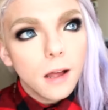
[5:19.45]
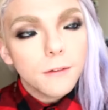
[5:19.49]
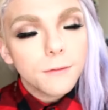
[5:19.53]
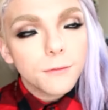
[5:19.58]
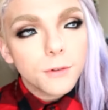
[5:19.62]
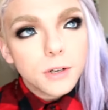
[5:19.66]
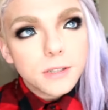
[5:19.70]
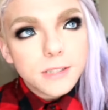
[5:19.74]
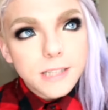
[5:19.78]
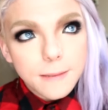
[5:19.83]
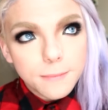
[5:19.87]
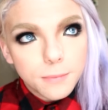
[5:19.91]

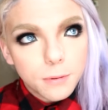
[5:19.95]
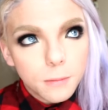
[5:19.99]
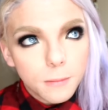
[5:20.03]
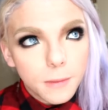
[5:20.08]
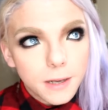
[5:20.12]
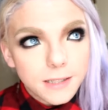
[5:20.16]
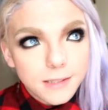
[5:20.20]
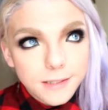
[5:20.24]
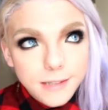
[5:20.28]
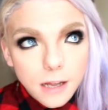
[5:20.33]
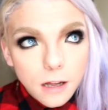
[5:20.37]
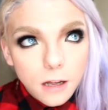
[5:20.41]
For example,
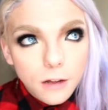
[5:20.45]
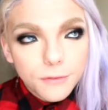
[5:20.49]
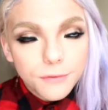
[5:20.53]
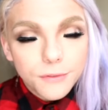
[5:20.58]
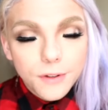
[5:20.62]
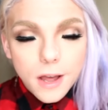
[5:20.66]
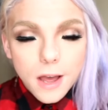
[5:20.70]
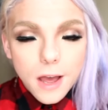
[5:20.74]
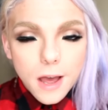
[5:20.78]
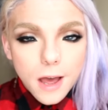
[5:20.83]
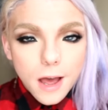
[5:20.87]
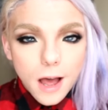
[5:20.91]
myself,
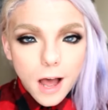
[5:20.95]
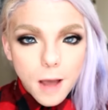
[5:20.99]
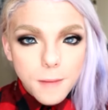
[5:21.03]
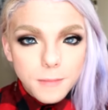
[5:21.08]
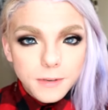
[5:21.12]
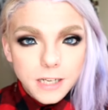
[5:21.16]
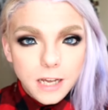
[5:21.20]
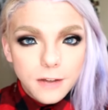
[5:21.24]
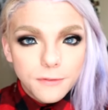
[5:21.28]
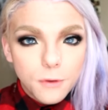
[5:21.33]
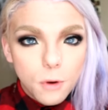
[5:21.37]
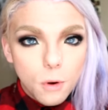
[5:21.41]

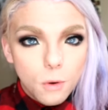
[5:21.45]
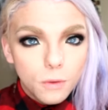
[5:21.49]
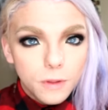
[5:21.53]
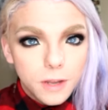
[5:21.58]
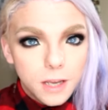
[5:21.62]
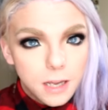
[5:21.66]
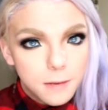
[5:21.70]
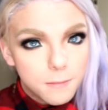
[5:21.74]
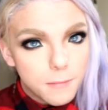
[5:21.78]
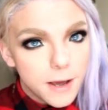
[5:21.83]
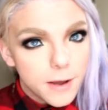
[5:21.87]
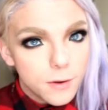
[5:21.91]
I'm deaf
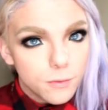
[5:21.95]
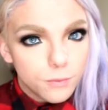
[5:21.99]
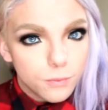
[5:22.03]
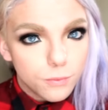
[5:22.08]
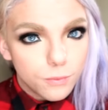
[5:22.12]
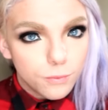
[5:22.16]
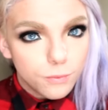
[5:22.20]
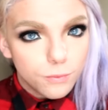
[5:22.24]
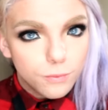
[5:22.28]
only in my